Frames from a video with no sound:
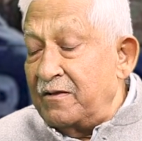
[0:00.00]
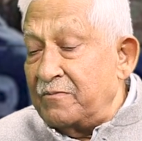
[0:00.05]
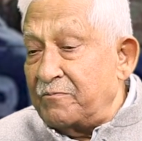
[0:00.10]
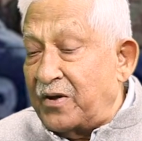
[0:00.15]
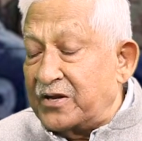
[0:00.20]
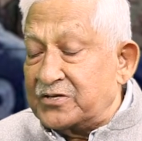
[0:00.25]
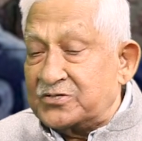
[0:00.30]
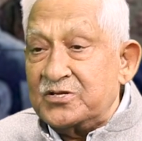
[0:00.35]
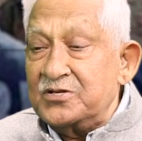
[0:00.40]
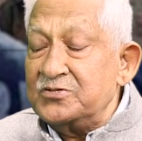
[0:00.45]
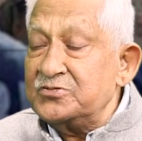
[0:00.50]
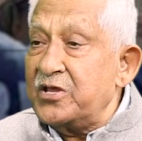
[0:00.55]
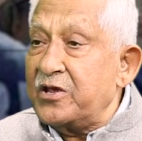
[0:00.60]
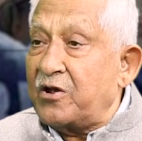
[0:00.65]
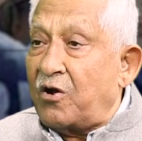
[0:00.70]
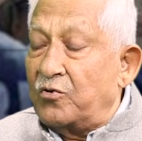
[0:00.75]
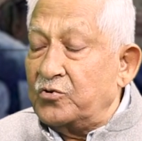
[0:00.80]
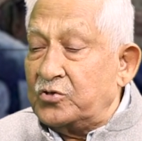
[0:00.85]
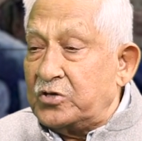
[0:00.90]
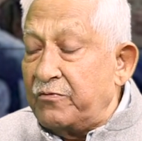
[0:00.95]
Persons
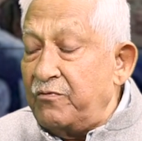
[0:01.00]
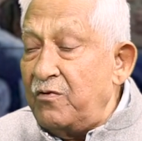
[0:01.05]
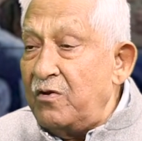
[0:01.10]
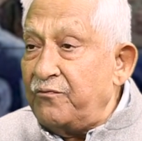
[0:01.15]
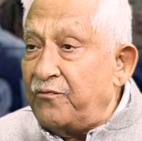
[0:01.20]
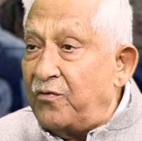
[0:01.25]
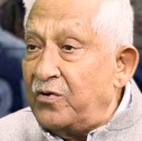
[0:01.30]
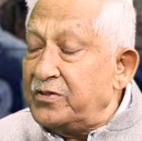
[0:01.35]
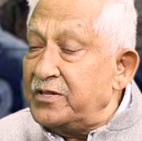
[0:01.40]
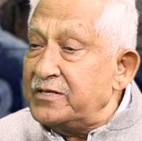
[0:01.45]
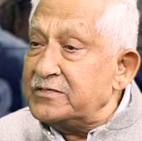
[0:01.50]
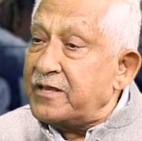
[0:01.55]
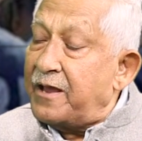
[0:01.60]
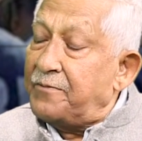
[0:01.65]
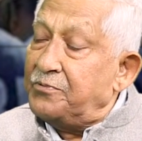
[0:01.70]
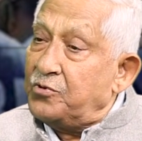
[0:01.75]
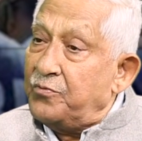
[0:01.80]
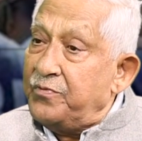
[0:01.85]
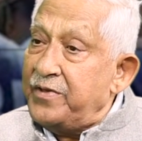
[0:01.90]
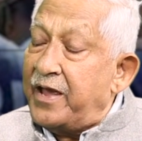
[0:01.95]
accountable for this
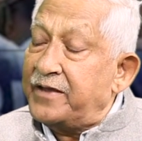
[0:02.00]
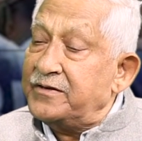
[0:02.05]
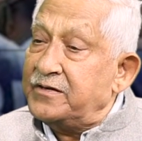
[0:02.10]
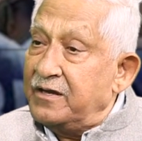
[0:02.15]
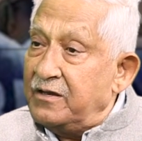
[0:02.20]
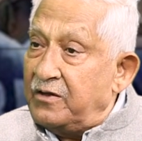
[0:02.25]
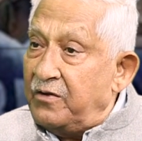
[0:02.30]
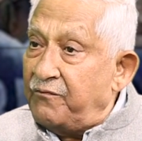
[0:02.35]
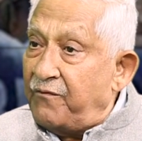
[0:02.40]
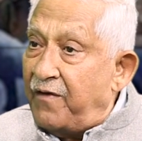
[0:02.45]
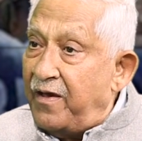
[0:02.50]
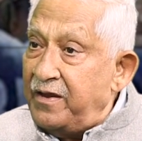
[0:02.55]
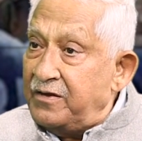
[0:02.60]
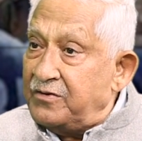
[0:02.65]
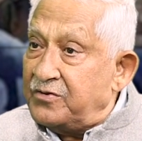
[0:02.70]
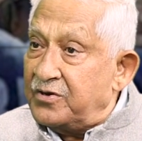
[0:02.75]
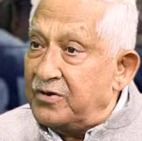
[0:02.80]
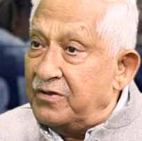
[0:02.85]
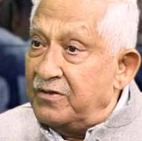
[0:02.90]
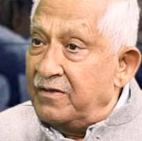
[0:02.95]
have to be
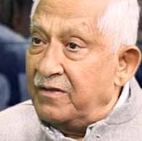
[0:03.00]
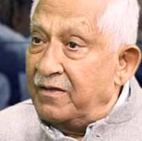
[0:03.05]
identified,